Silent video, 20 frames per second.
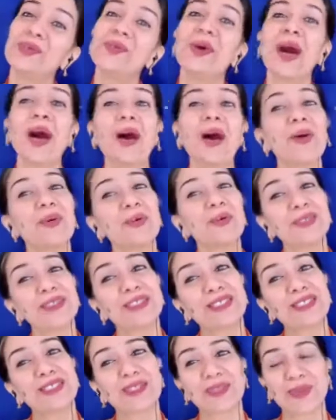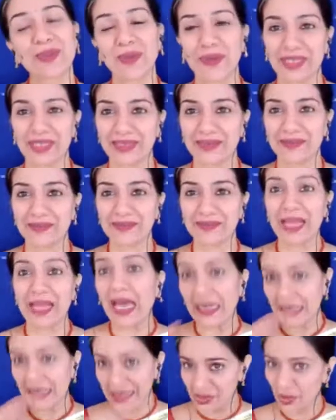throughout the story.
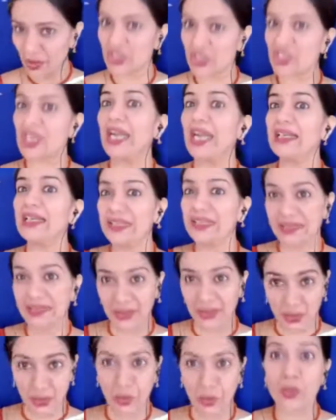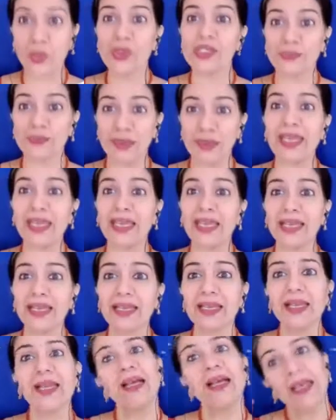Unless your child grows
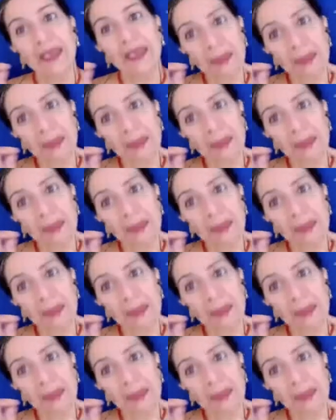big,